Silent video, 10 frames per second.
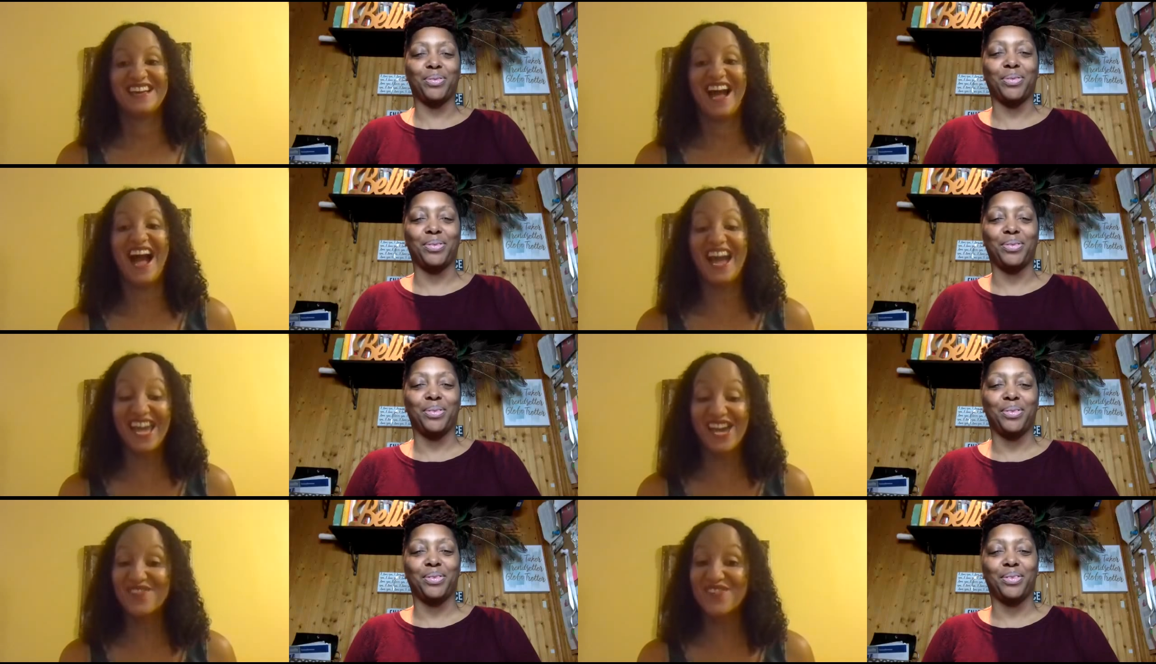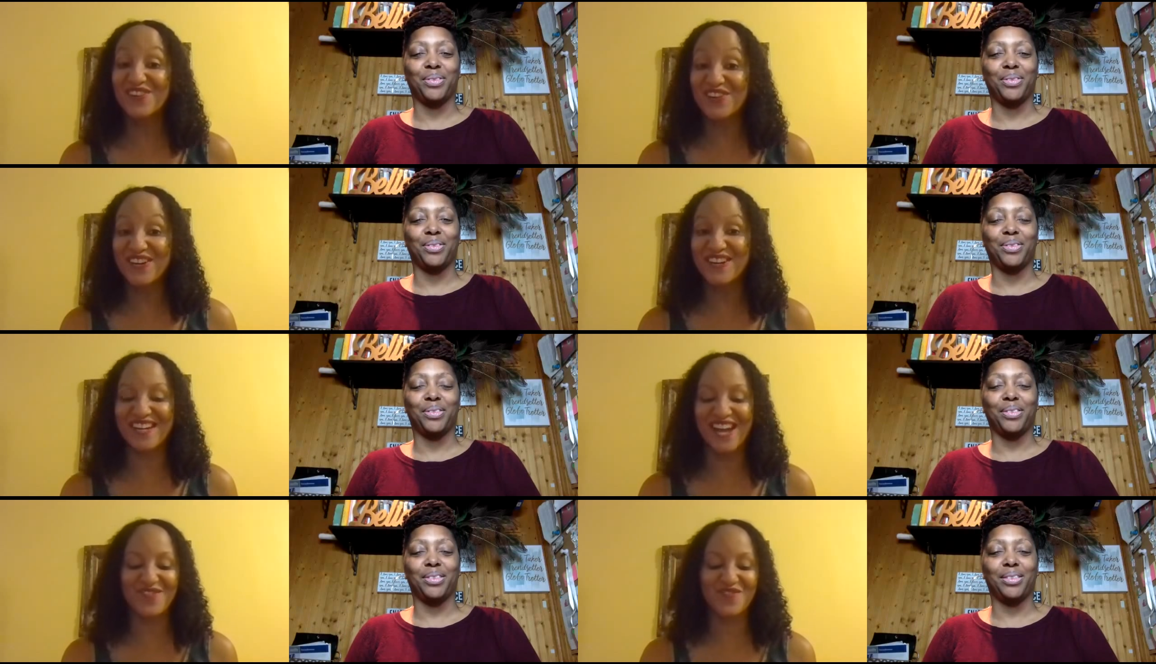Speaker 1: I am
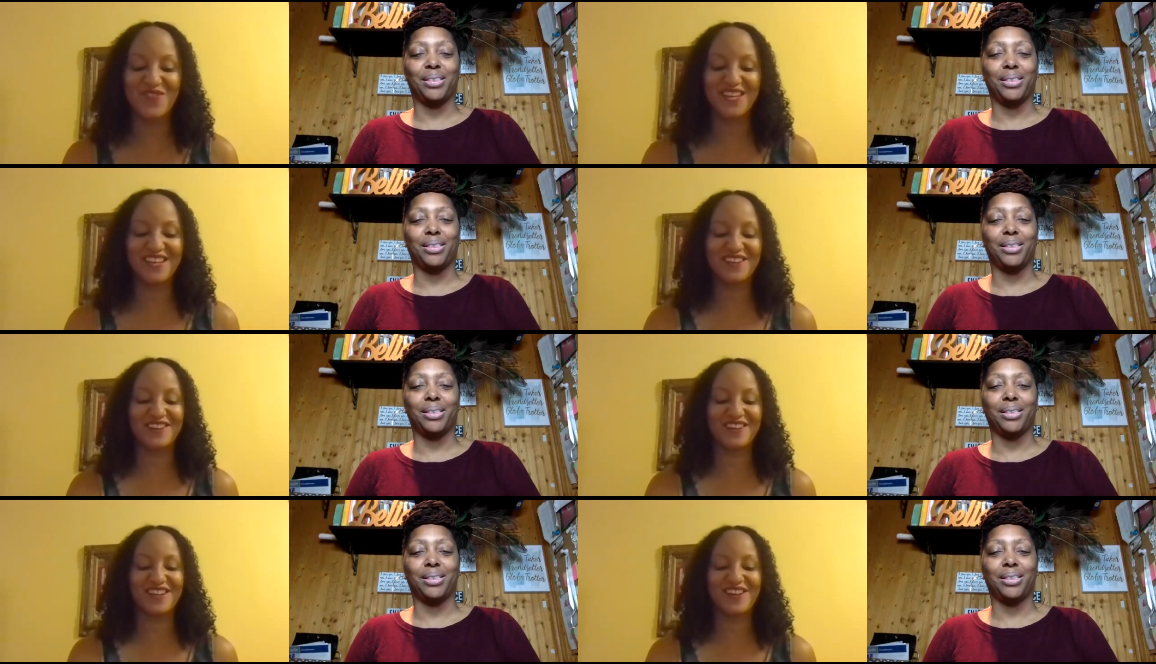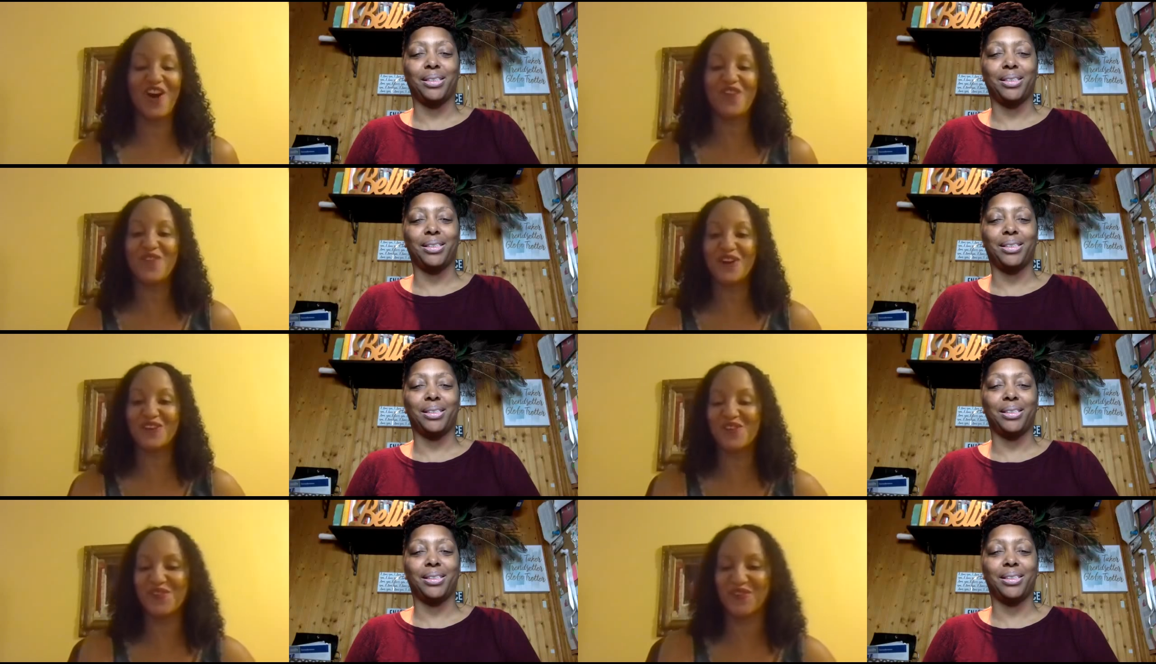good. I'm really good. And how about
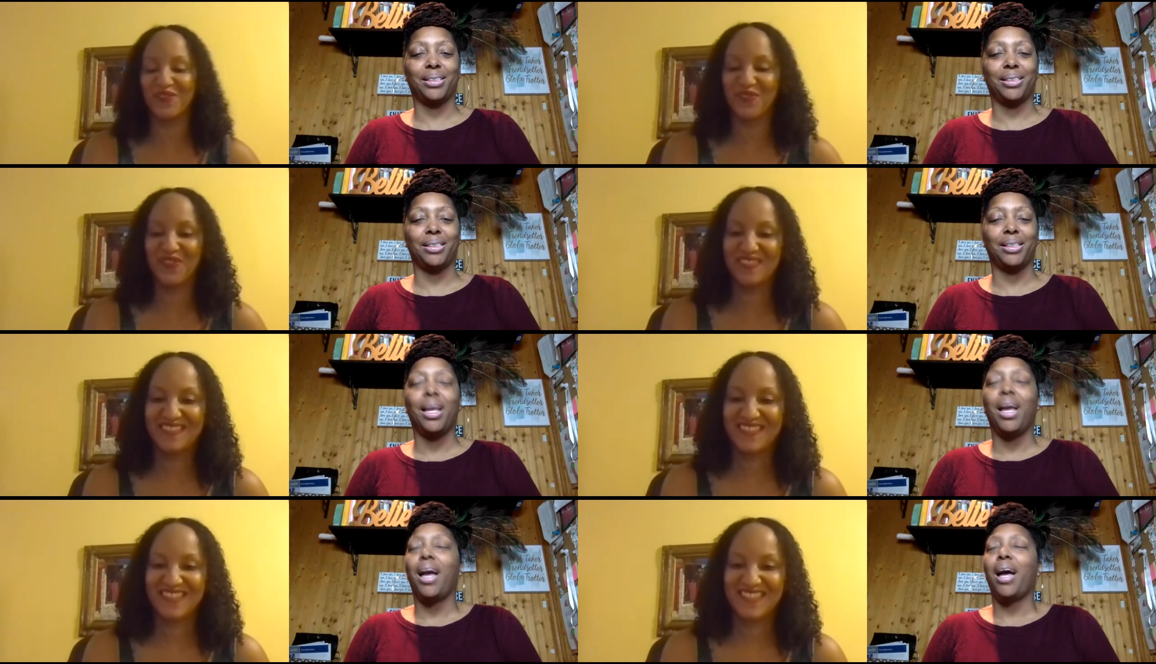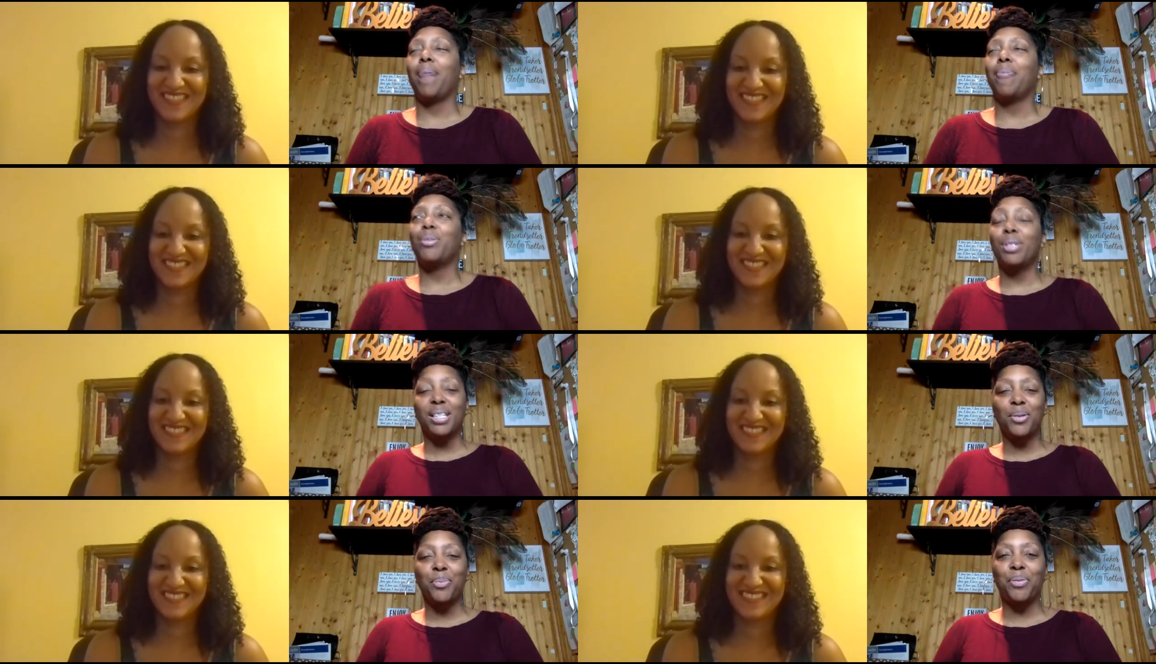you?
Speaker 2: I'm doing
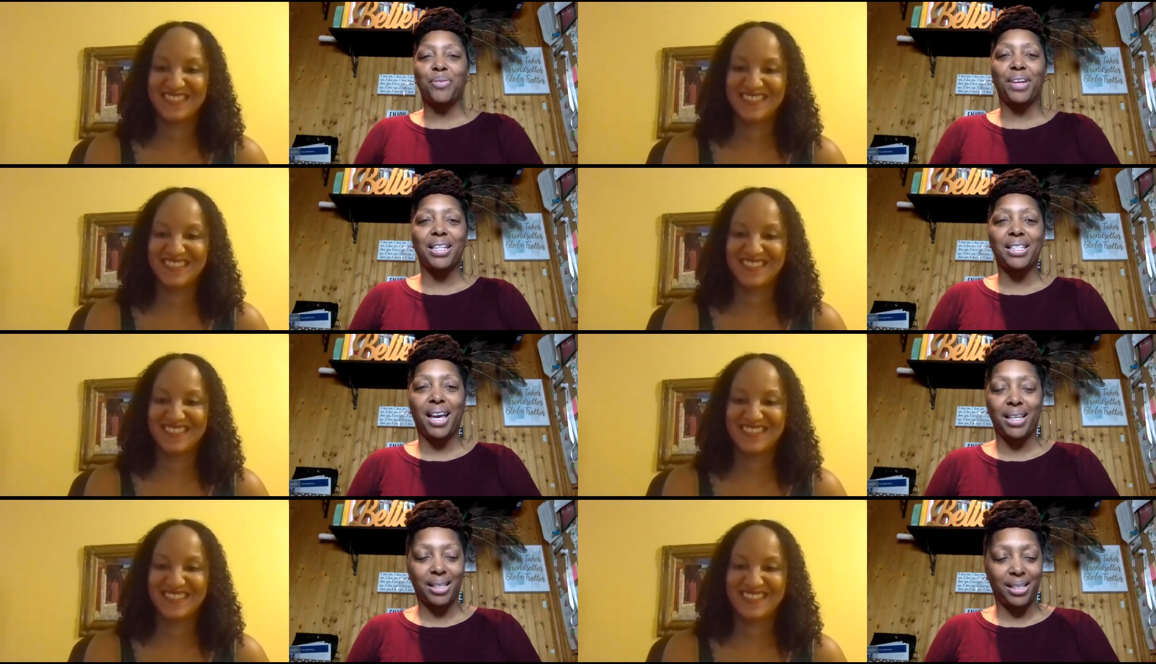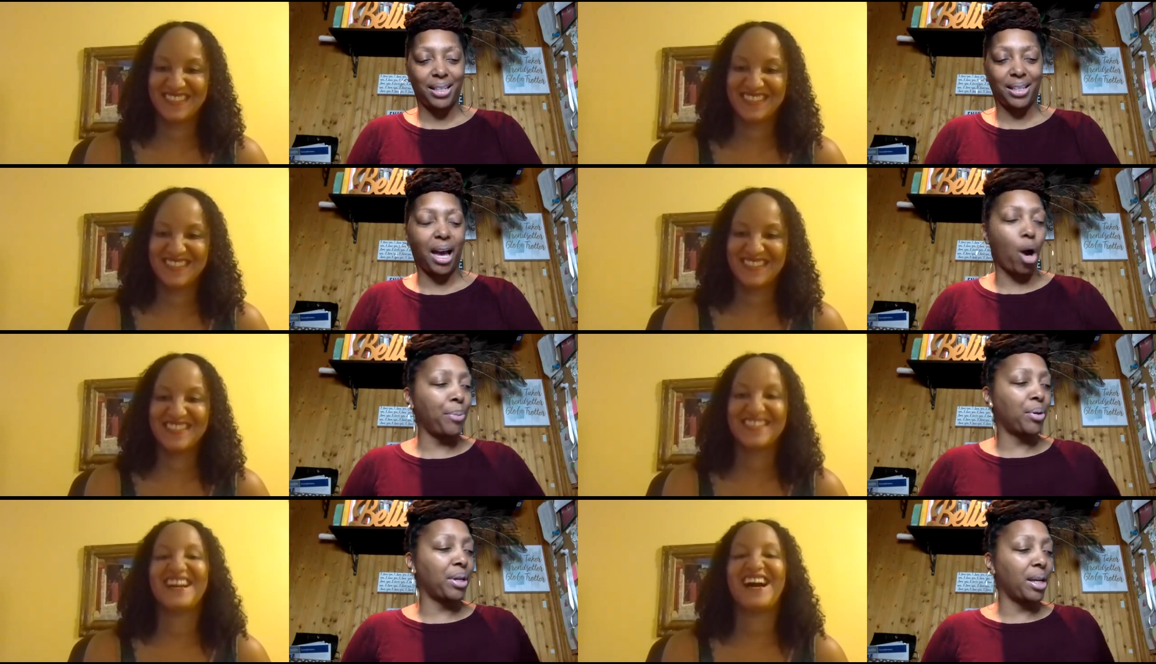super fantastic. I
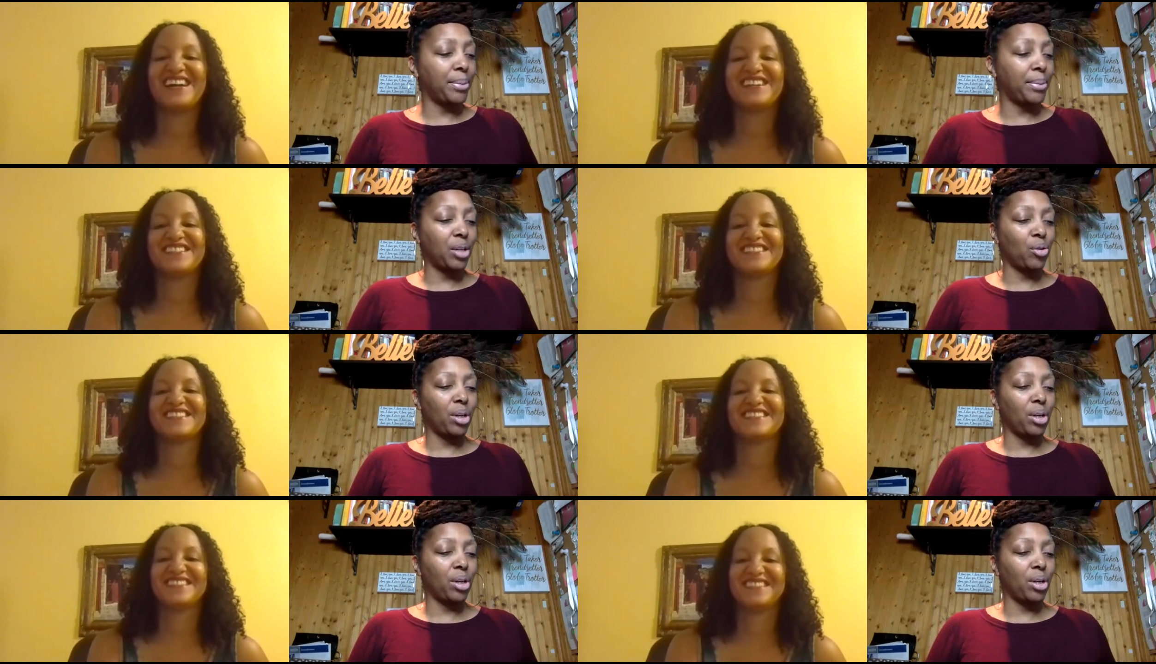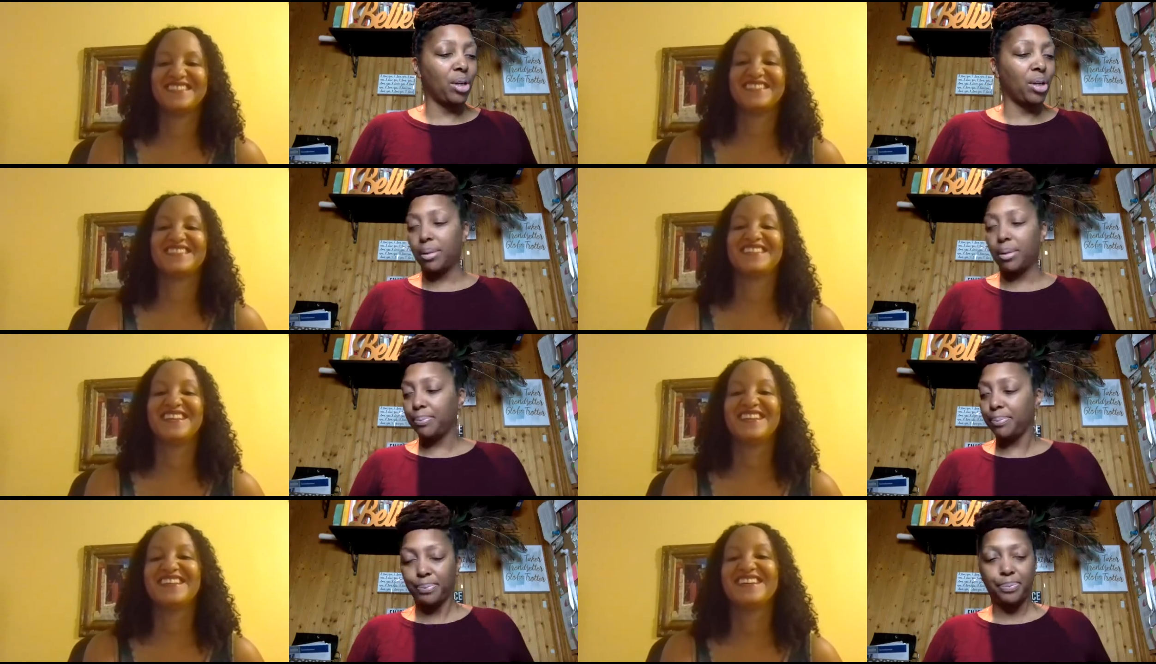hope you can hear me. Good.
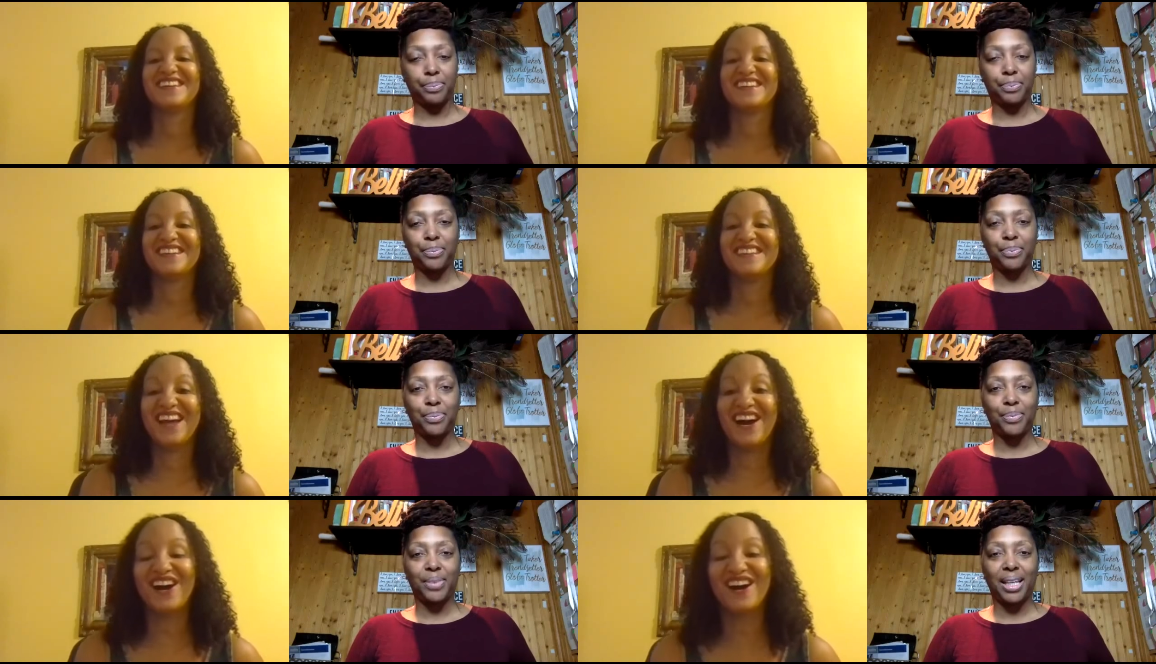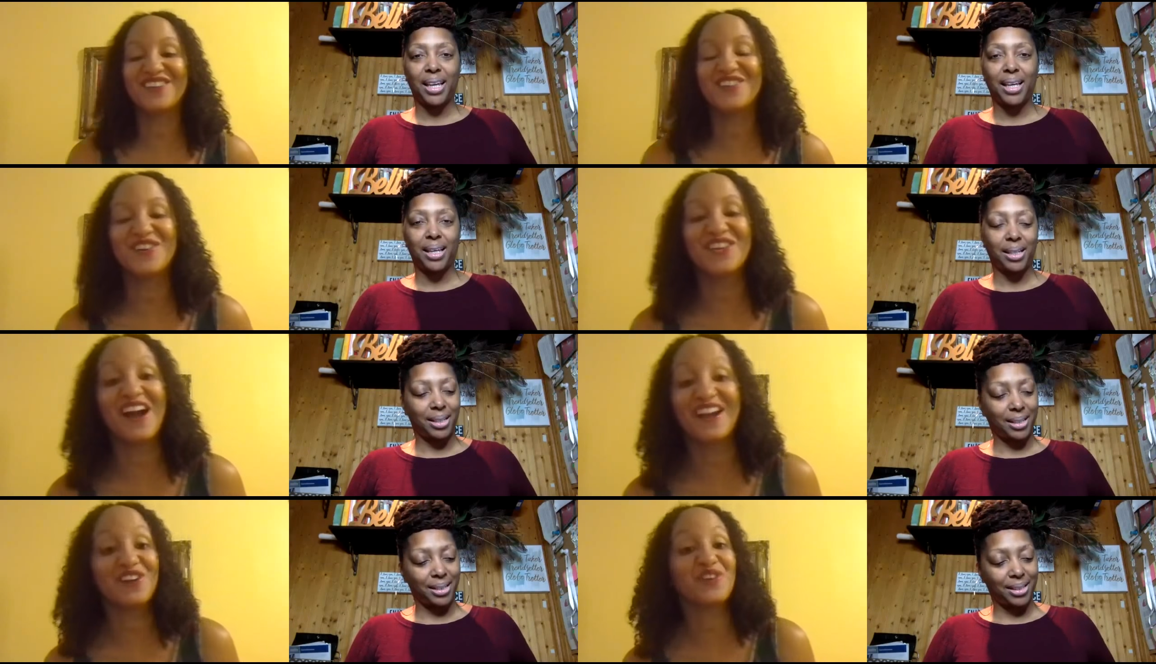
Speaker 1: Yeah, you,
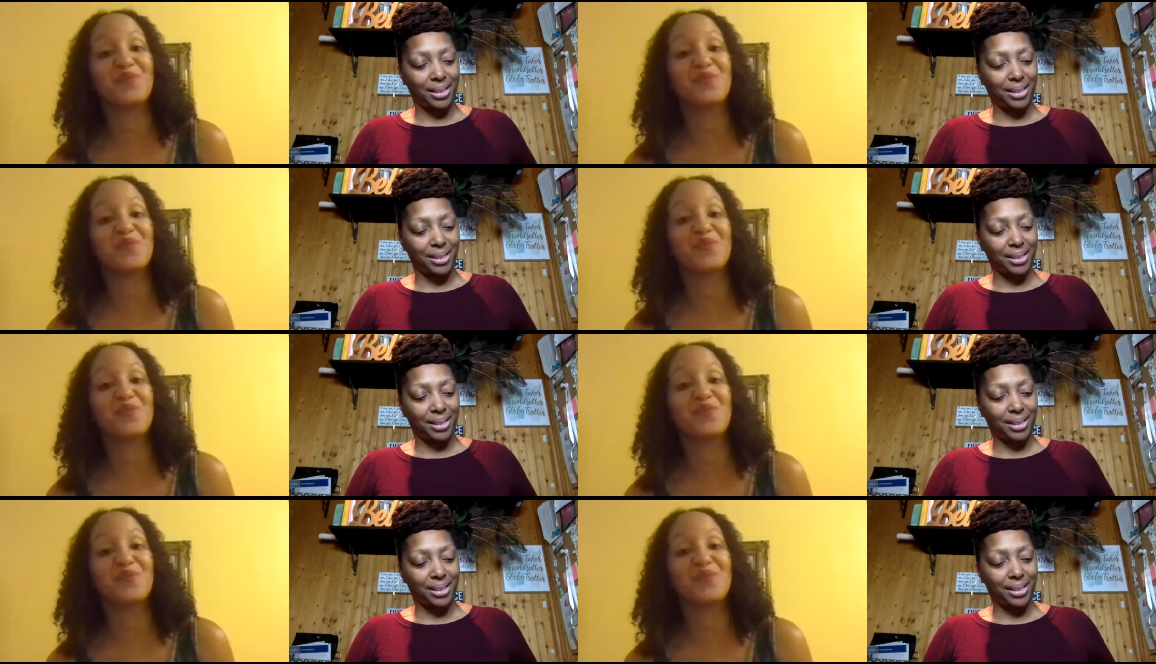yeah, I hear you